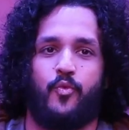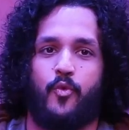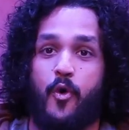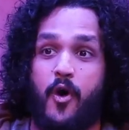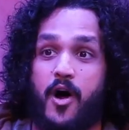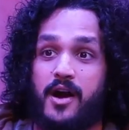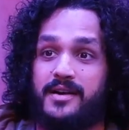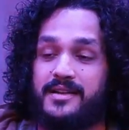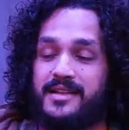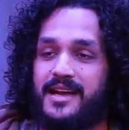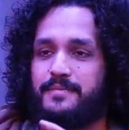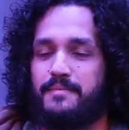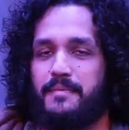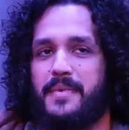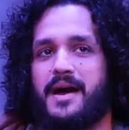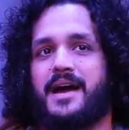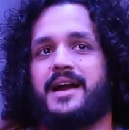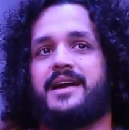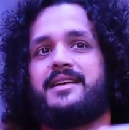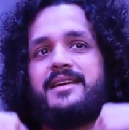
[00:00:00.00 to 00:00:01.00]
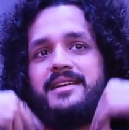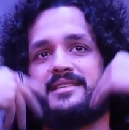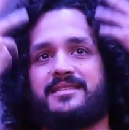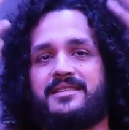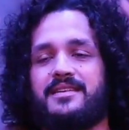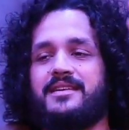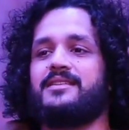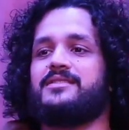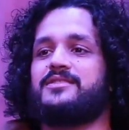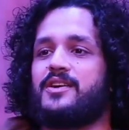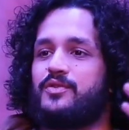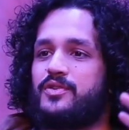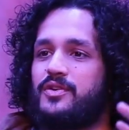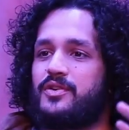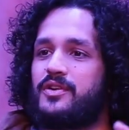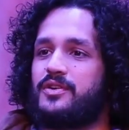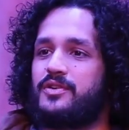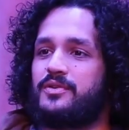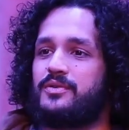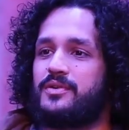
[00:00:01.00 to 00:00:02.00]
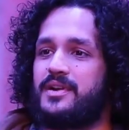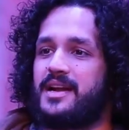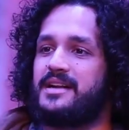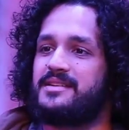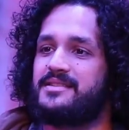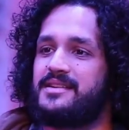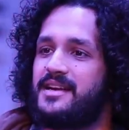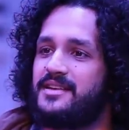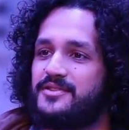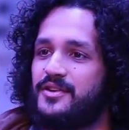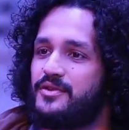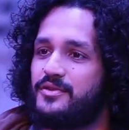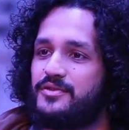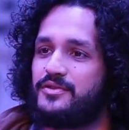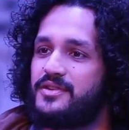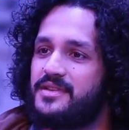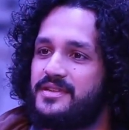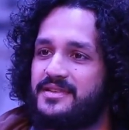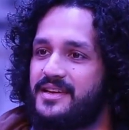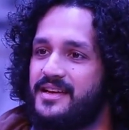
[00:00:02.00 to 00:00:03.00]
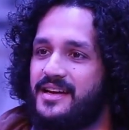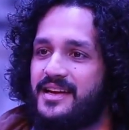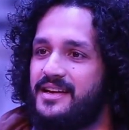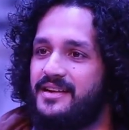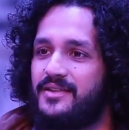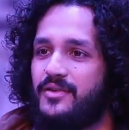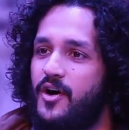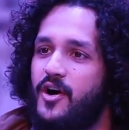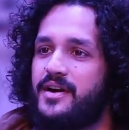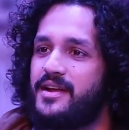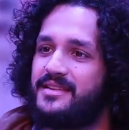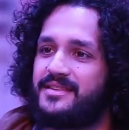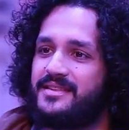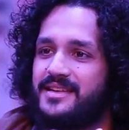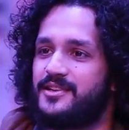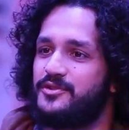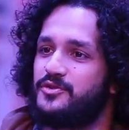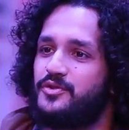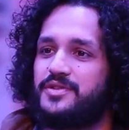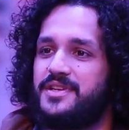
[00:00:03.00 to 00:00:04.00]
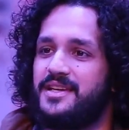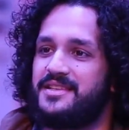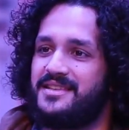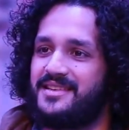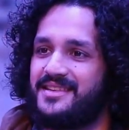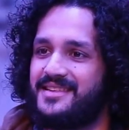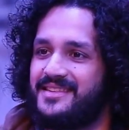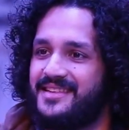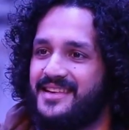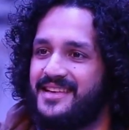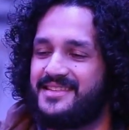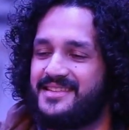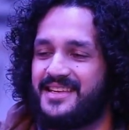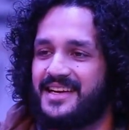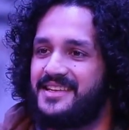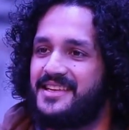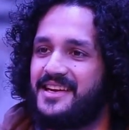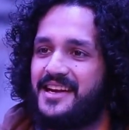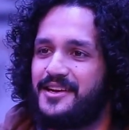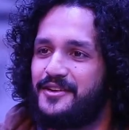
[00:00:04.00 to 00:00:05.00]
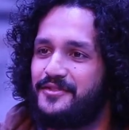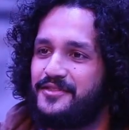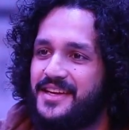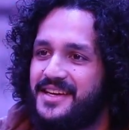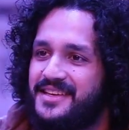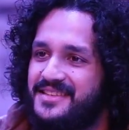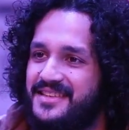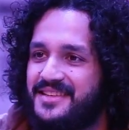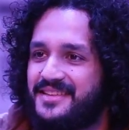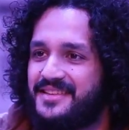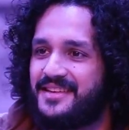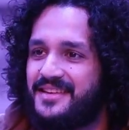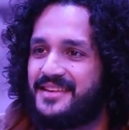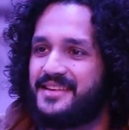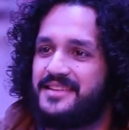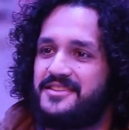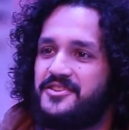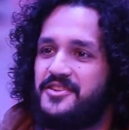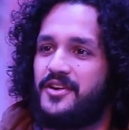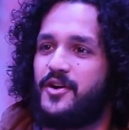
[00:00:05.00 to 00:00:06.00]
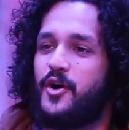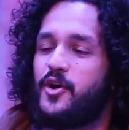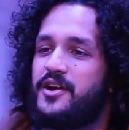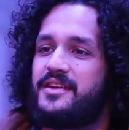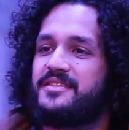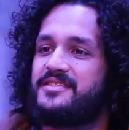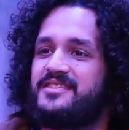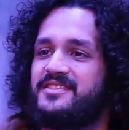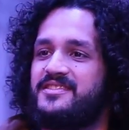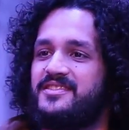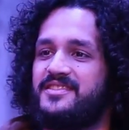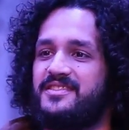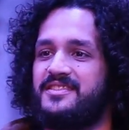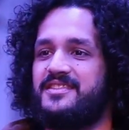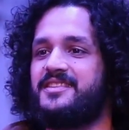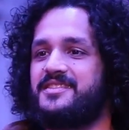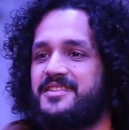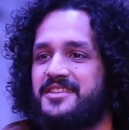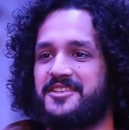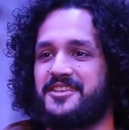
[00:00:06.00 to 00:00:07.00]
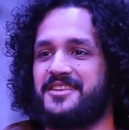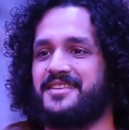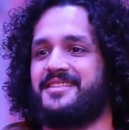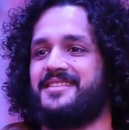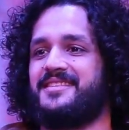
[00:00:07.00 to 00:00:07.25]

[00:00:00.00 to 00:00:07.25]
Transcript: What that madness turns out onto, translates onto the screen, audience has to judge it. It's at the end of the day, it's a audience's decision.